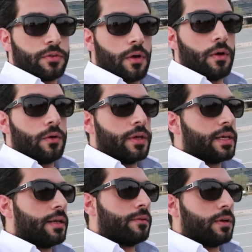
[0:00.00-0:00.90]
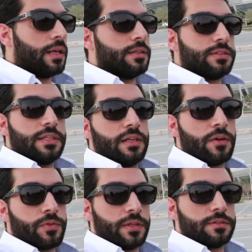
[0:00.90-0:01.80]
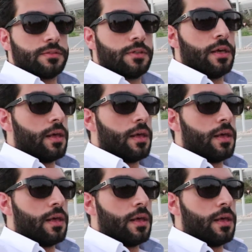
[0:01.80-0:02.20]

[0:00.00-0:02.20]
So you can really see the difference